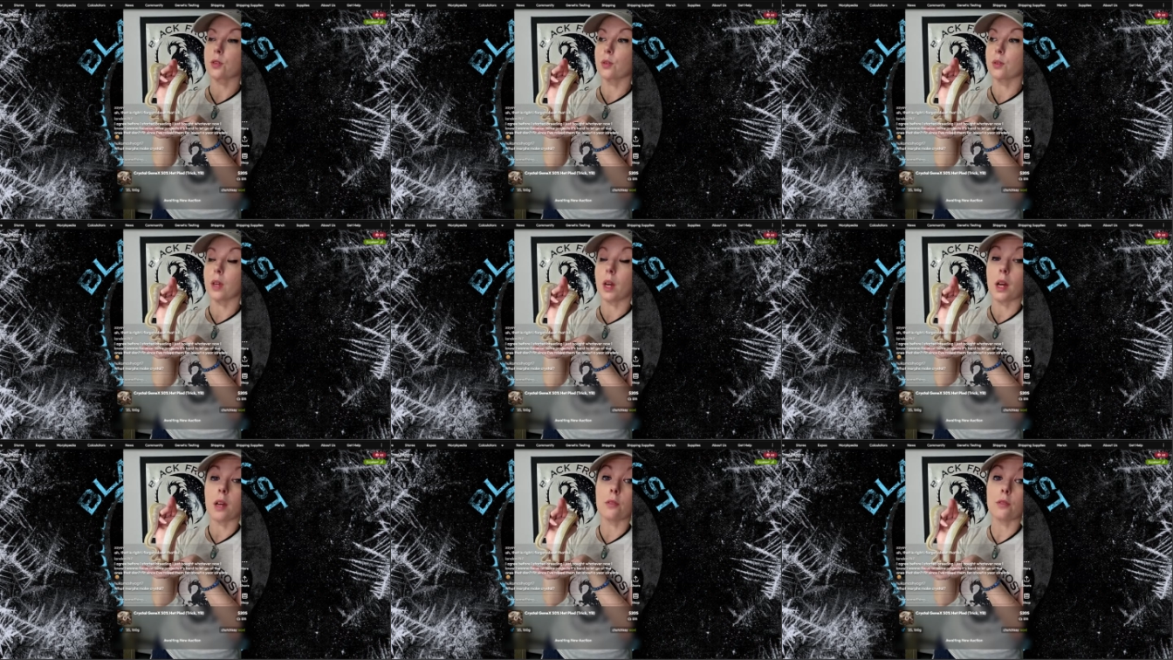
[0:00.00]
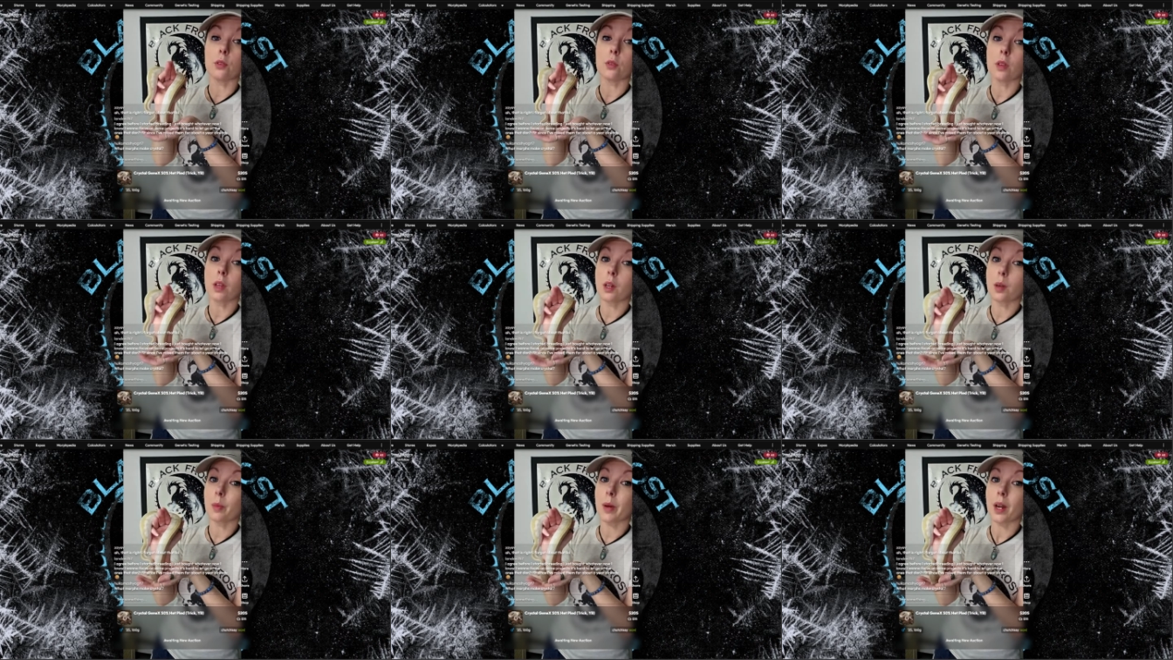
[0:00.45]
yeah, if you
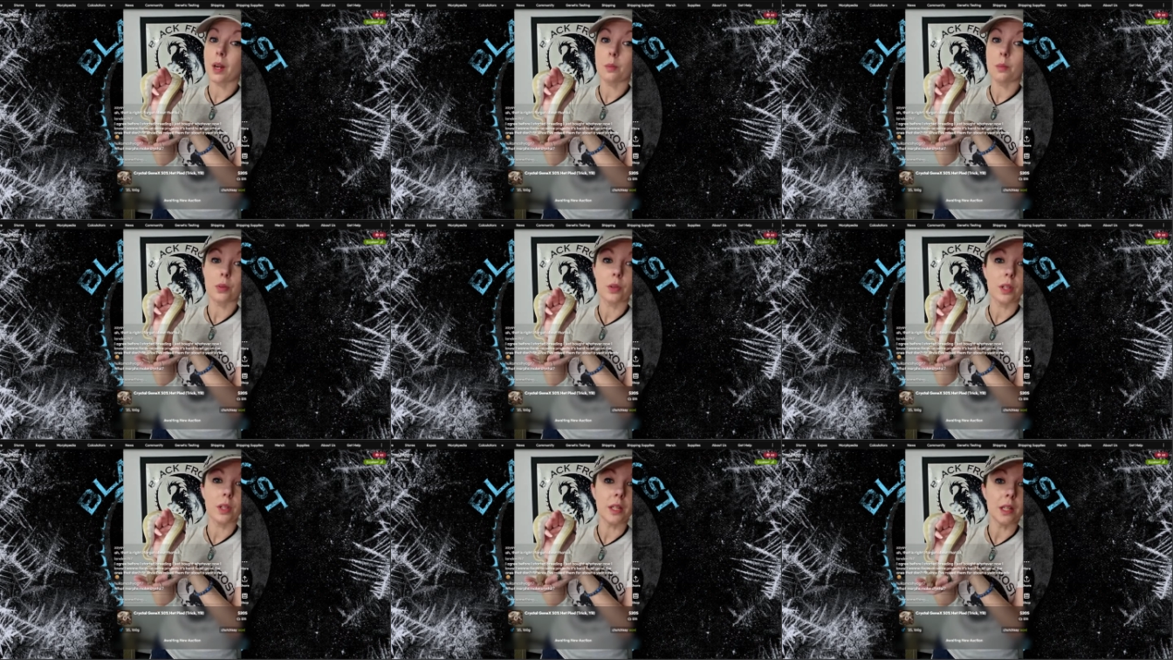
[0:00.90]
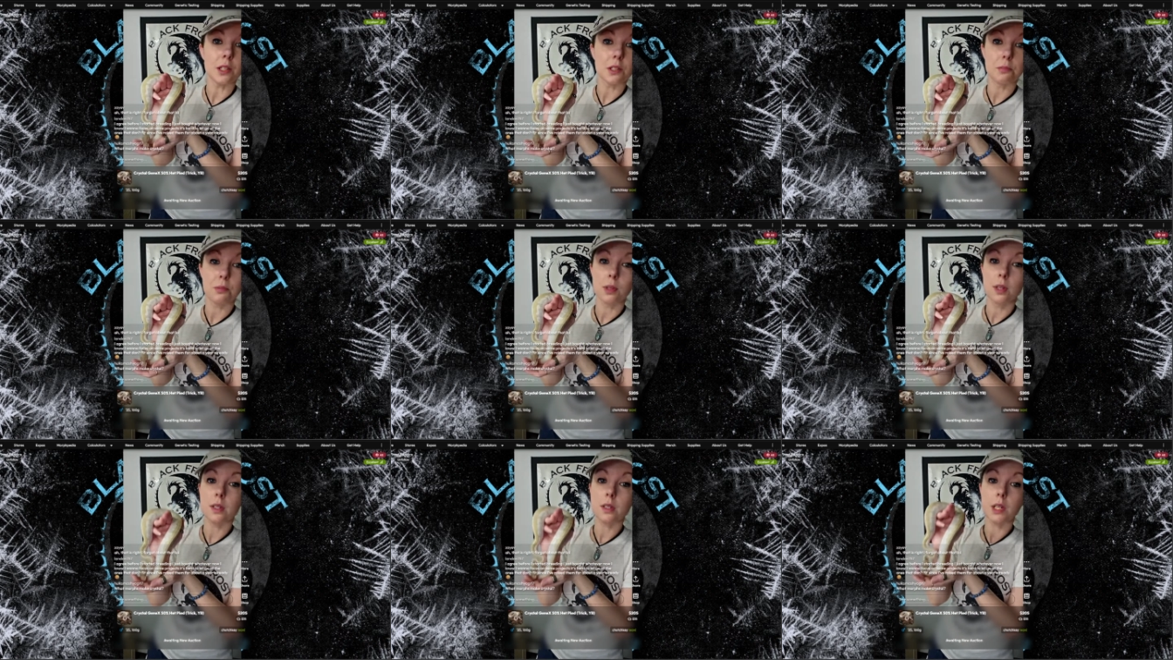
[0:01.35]
think about it, please
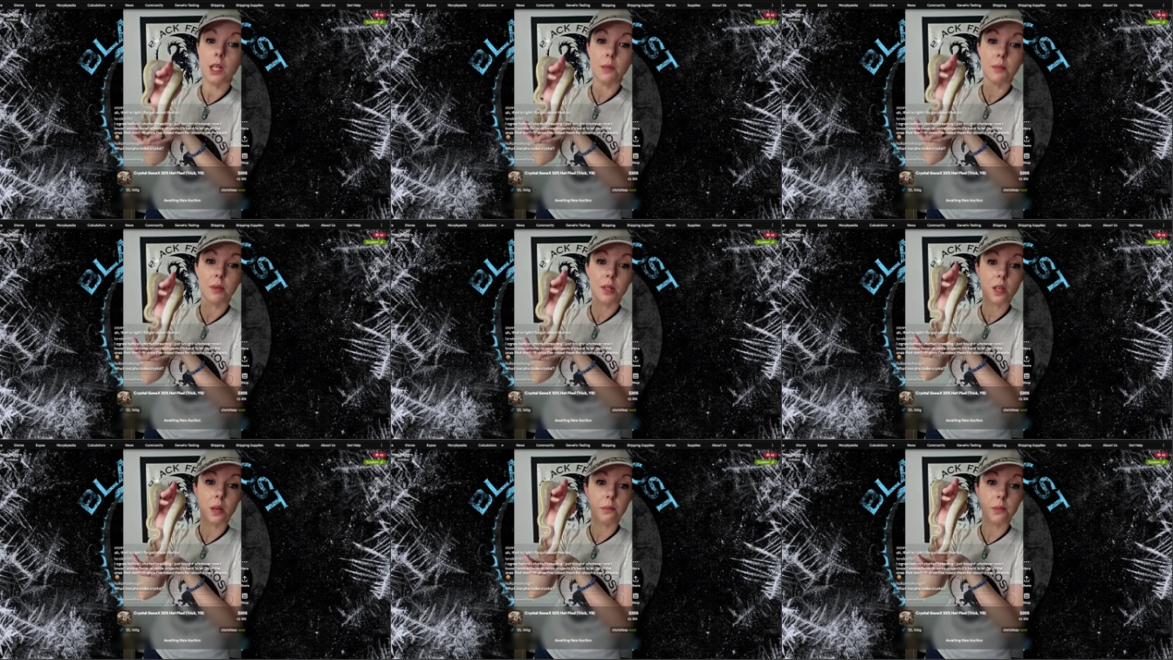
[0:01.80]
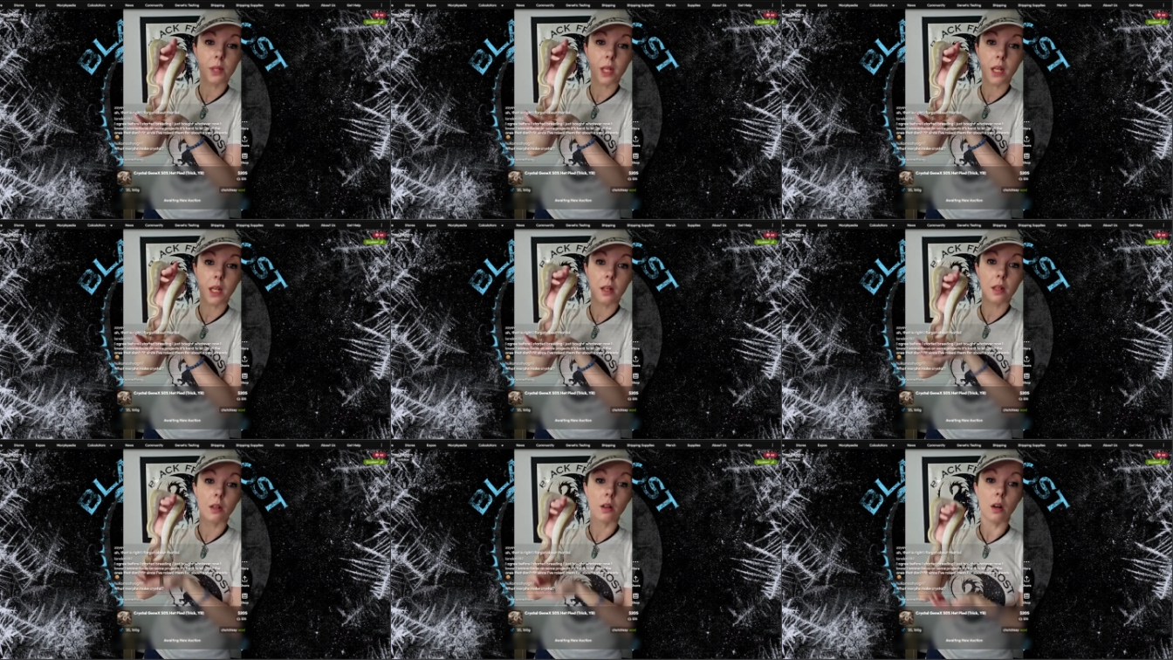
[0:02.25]
keep us
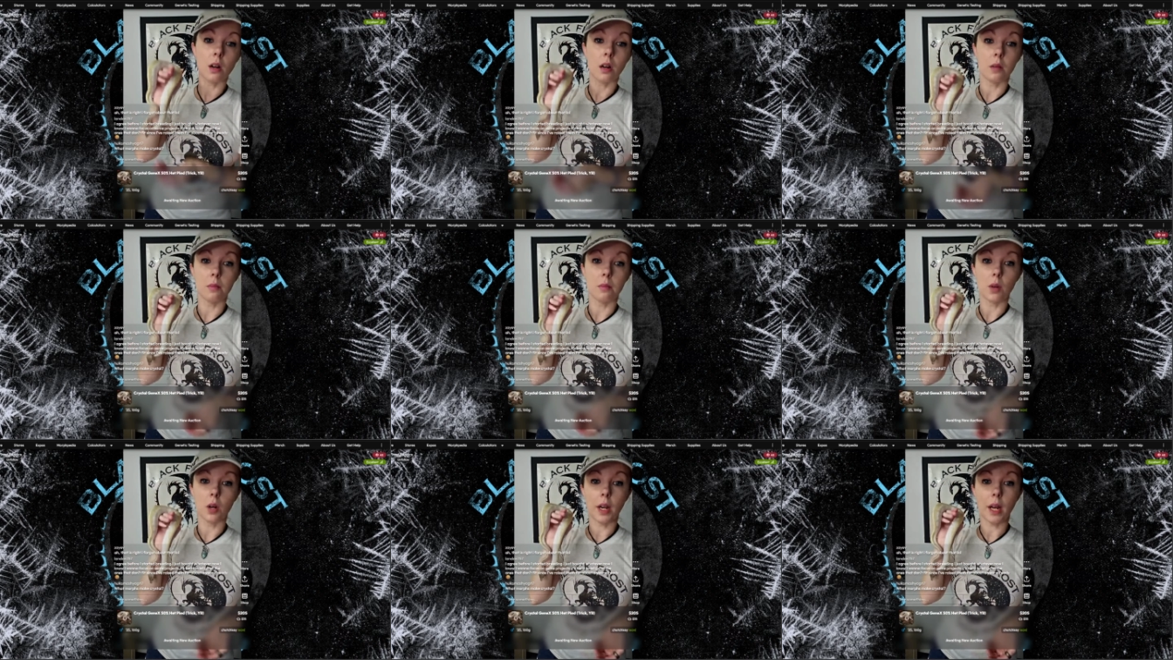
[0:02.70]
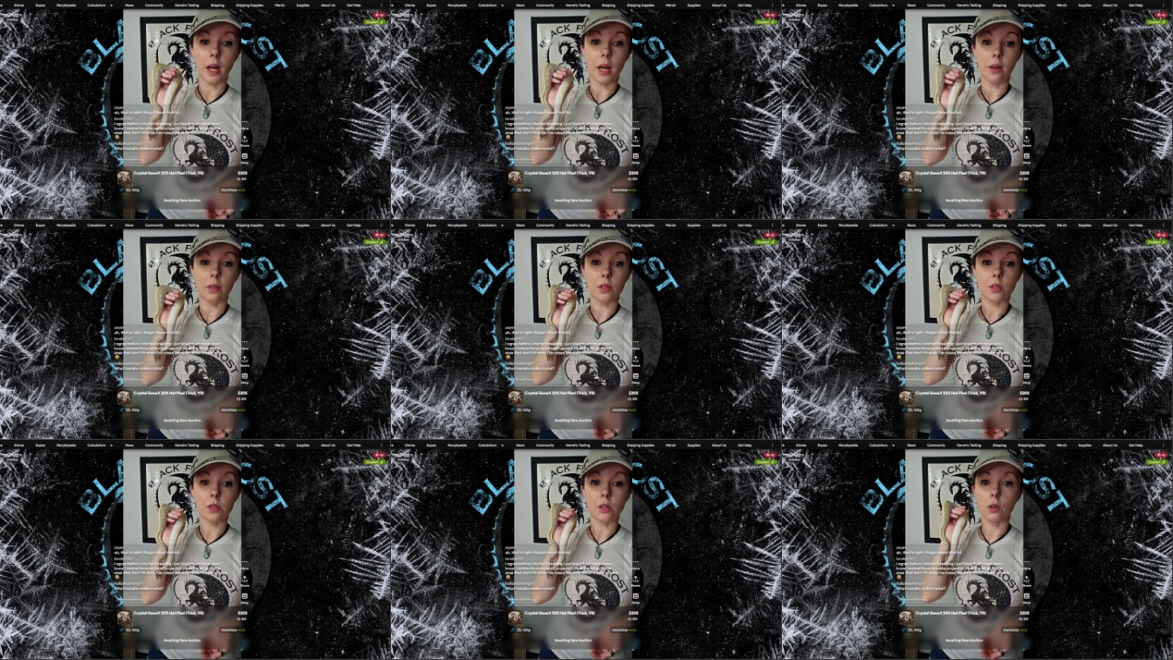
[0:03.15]
updated on how
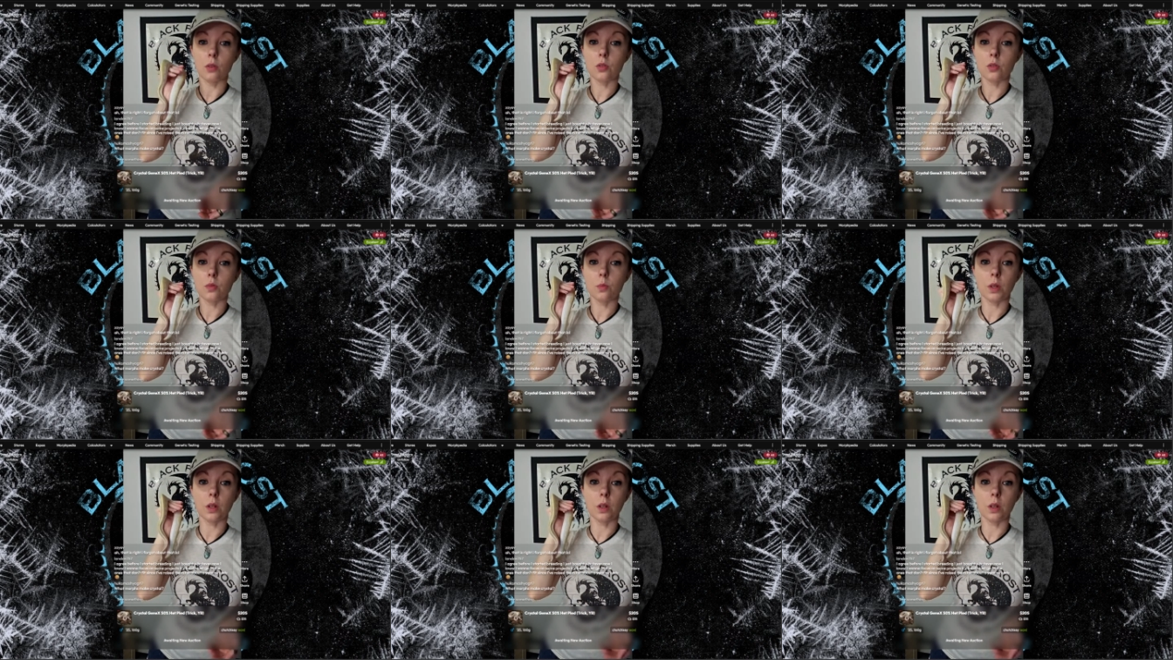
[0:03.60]
this goes,